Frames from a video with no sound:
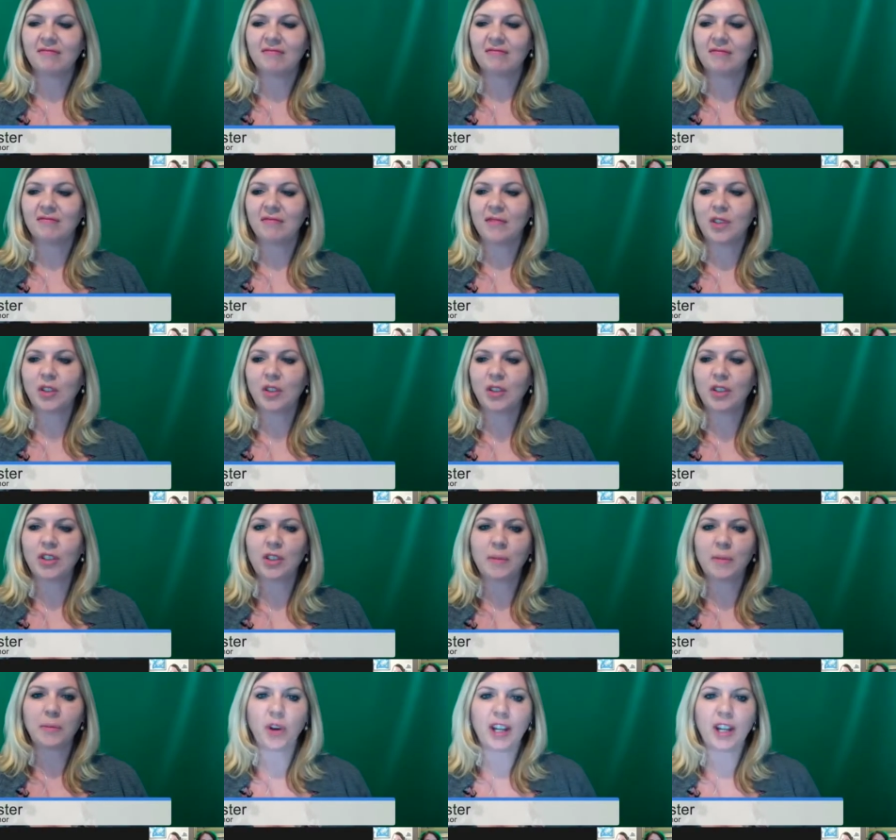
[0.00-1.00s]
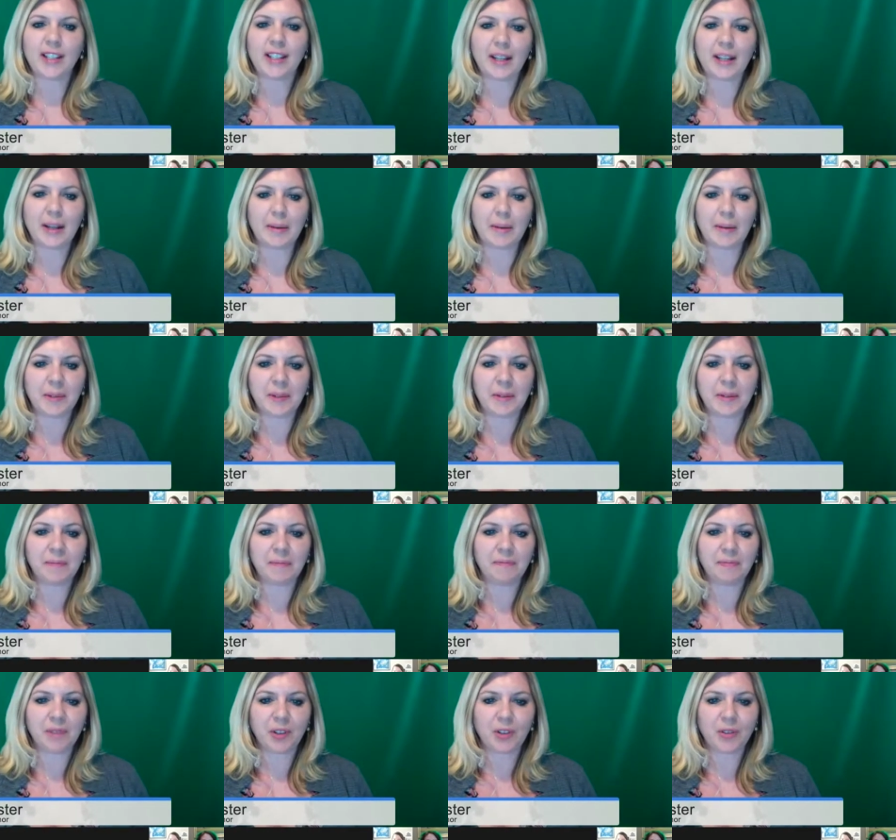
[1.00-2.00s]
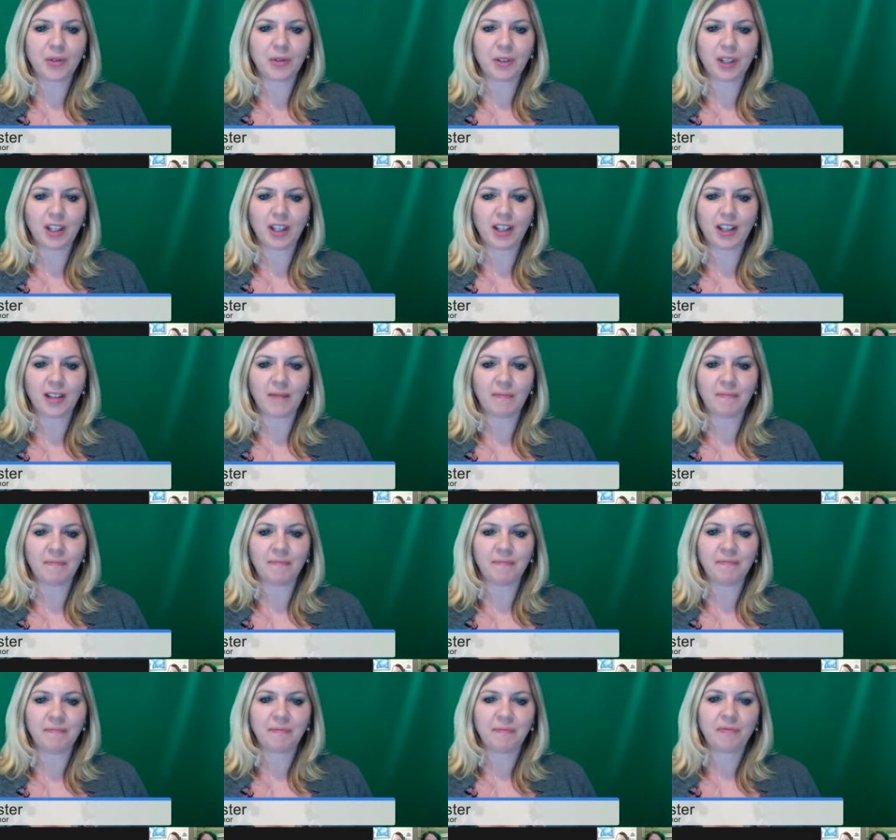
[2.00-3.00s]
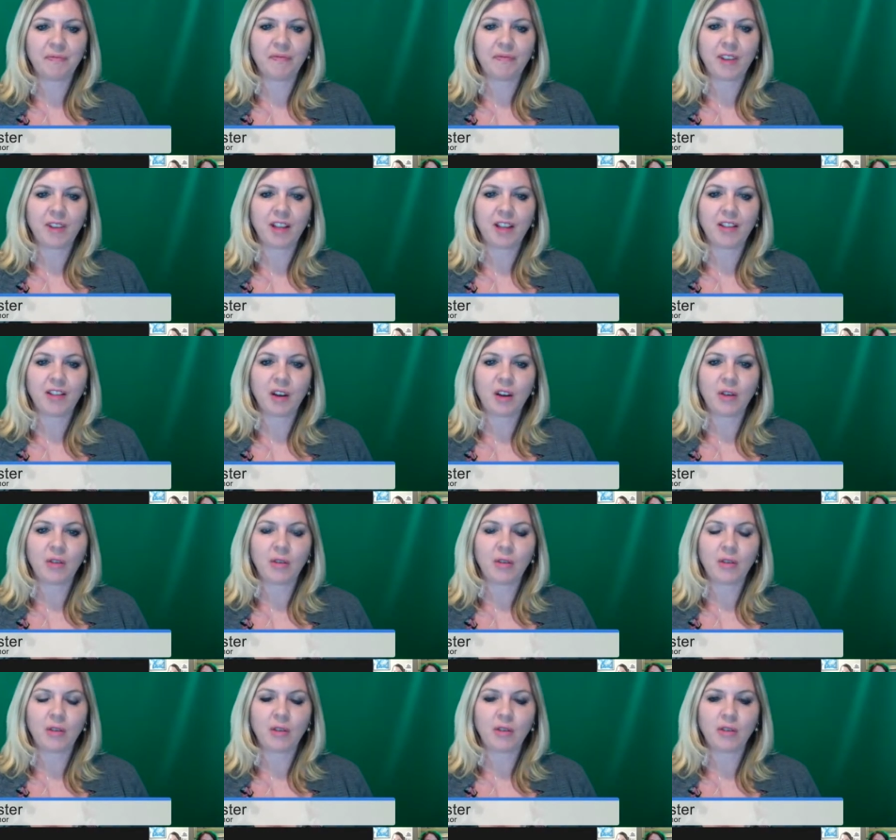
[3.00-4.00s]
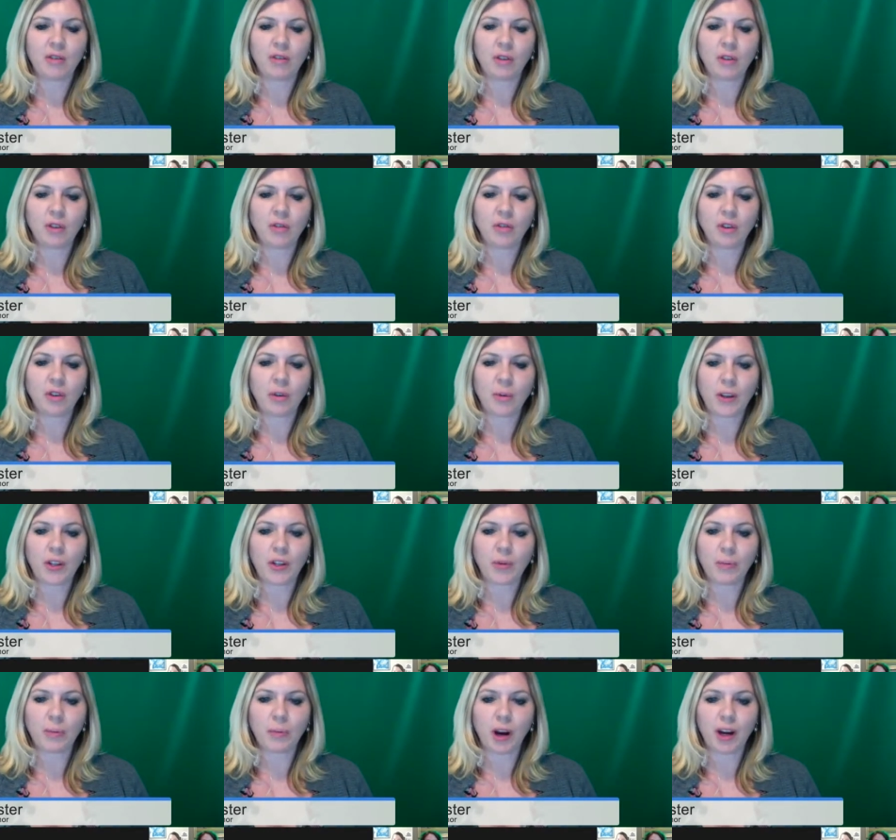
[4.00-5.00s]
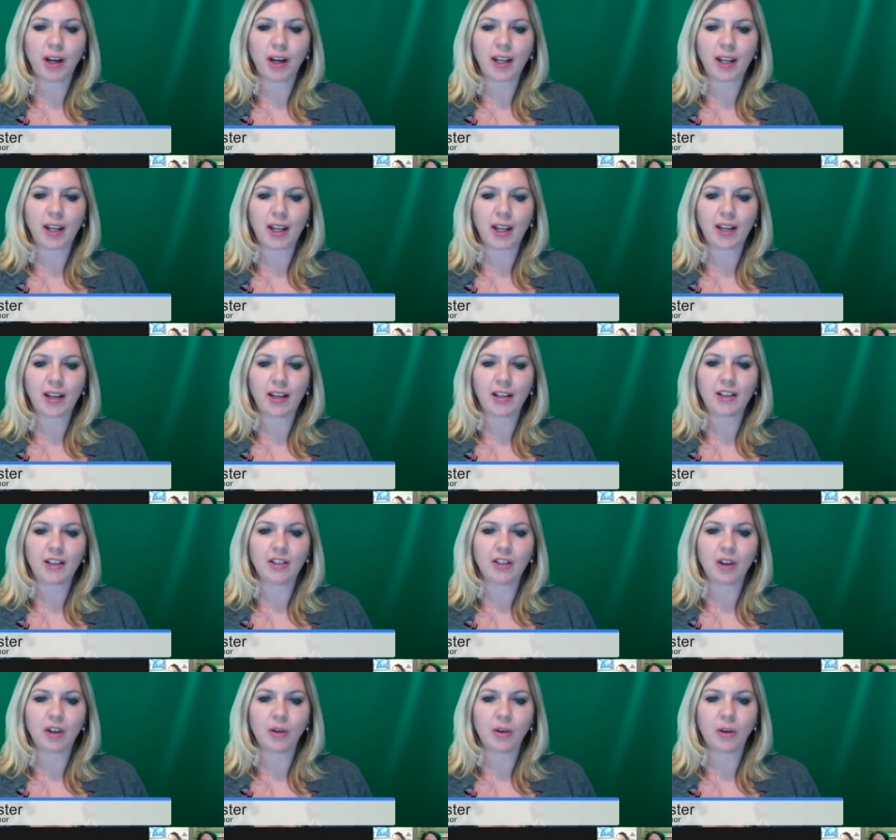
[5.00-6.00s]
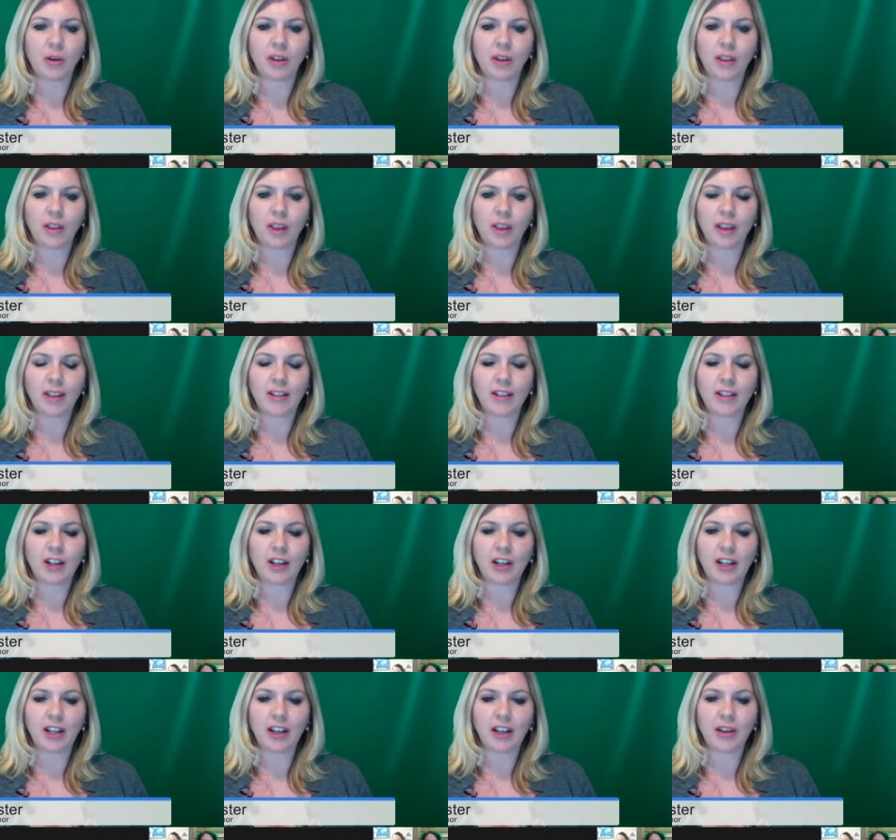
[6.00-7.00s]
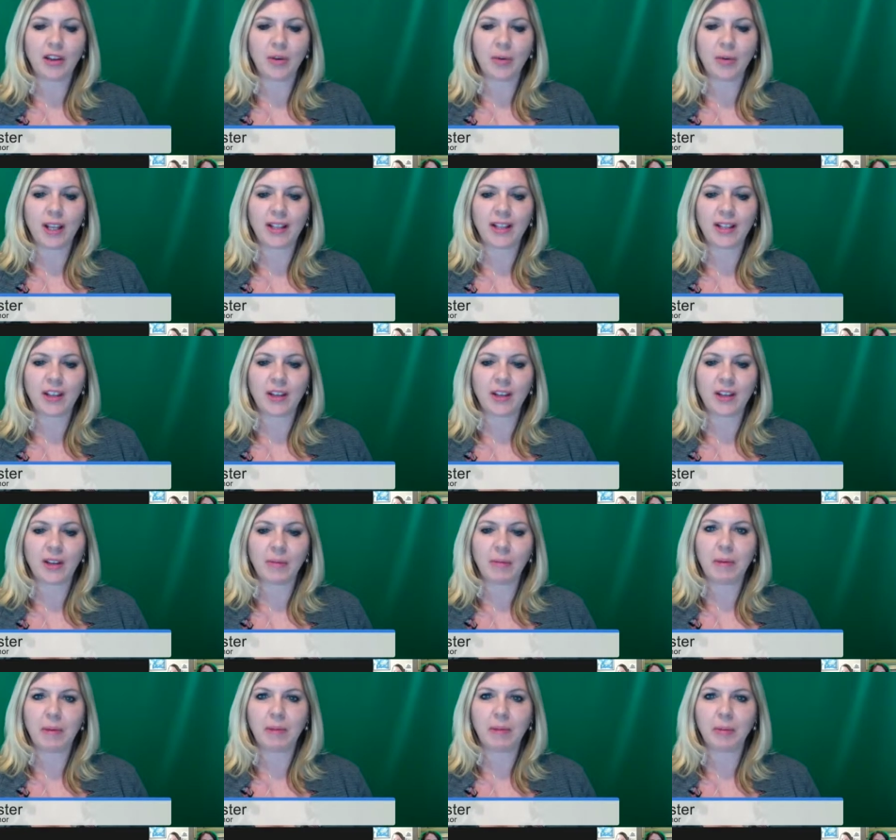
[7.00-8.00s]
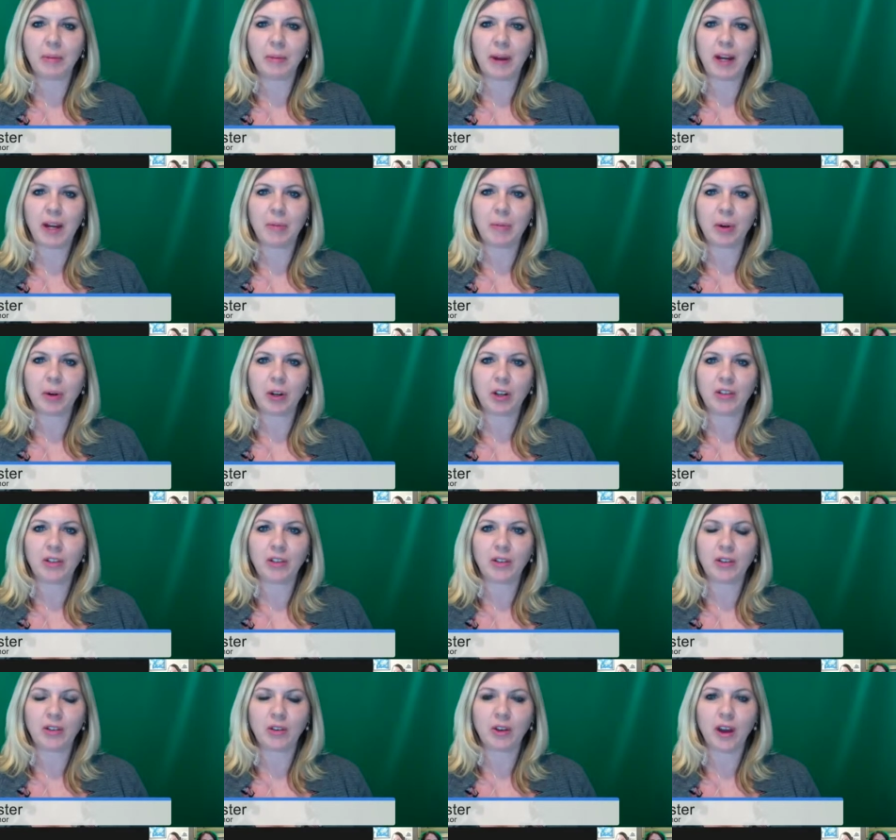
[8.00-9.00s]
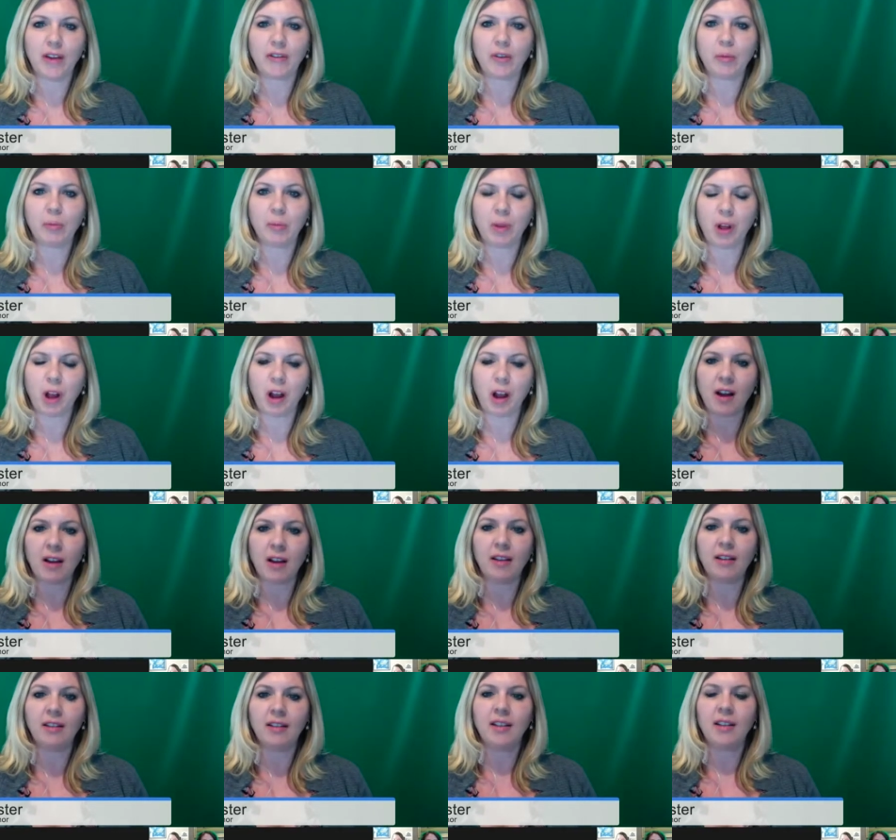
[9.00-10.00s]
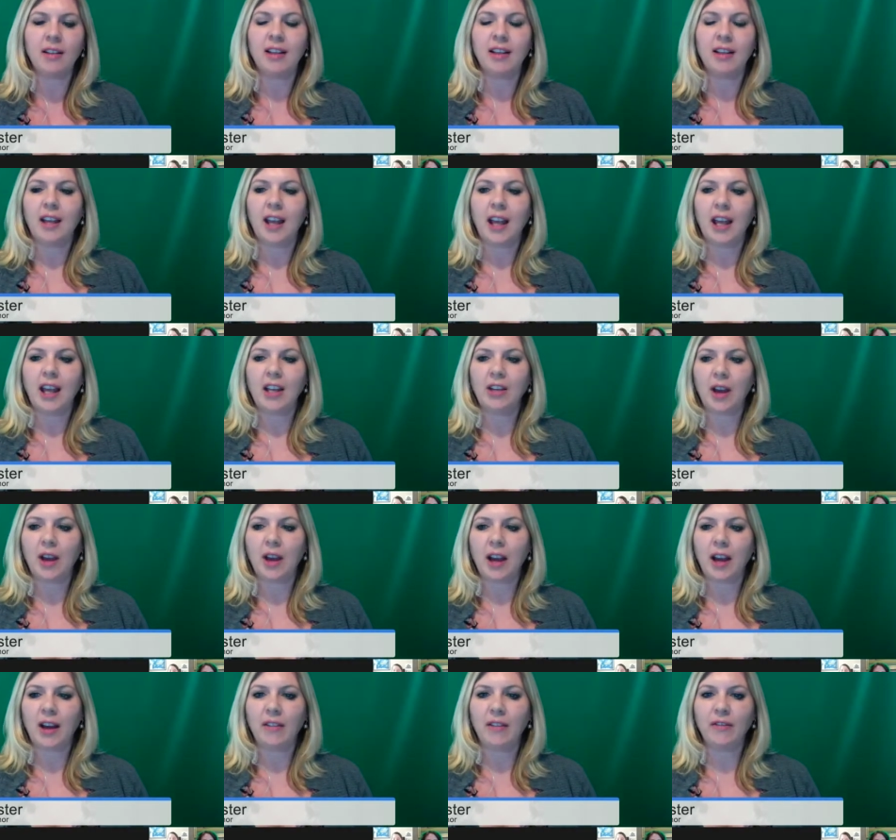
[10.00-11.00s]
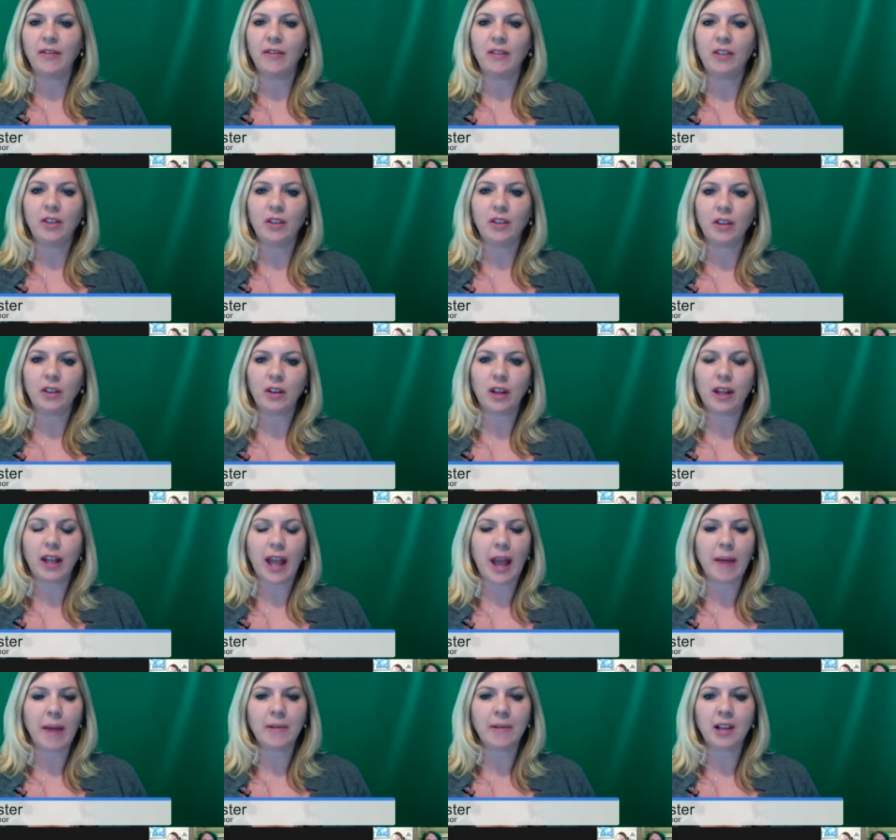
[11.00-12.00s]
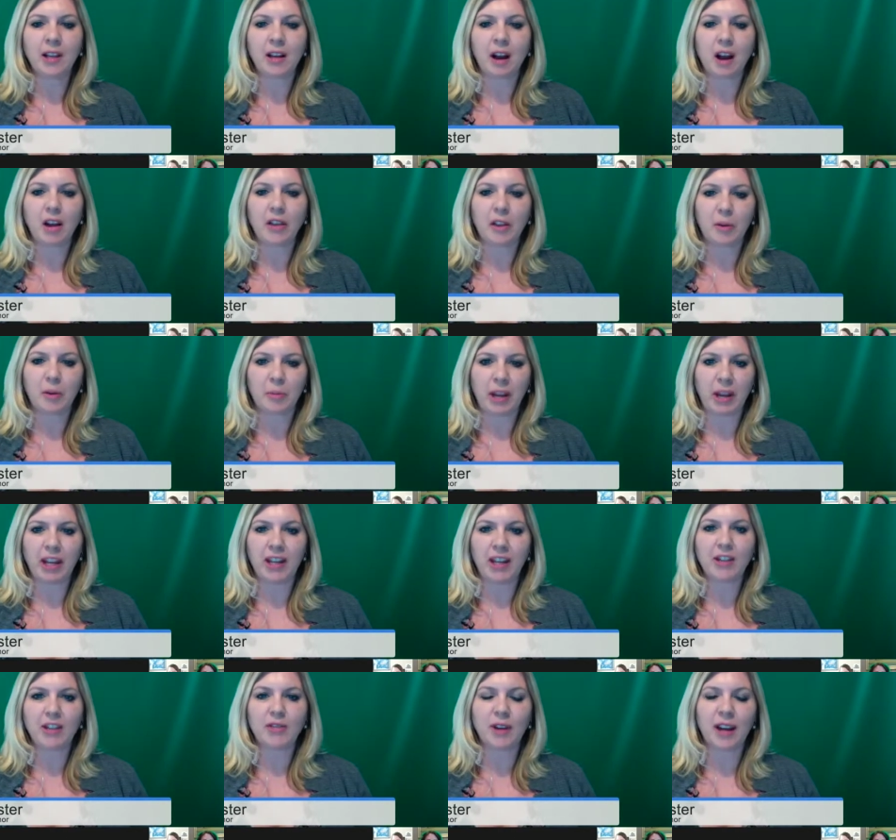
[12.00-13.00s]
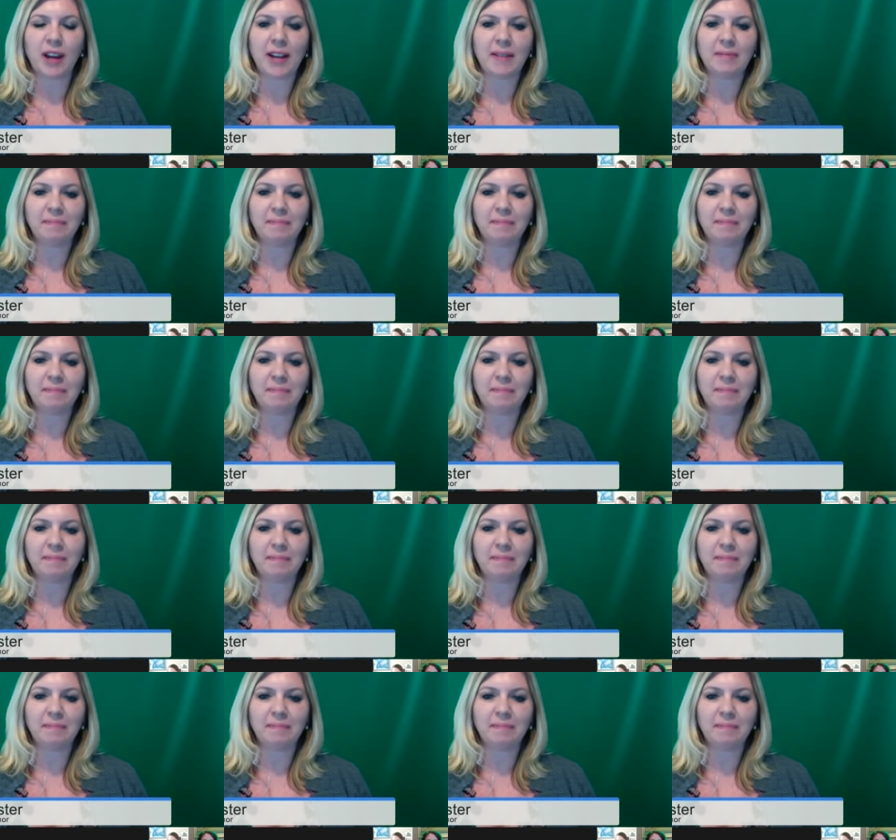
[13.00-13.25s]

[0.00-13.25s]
Those are some great tips. Those are really good. So those are the ways you market it. So is there any other ways that you get people to buy your book? So you have your blog, and you have the Amazon author page, right?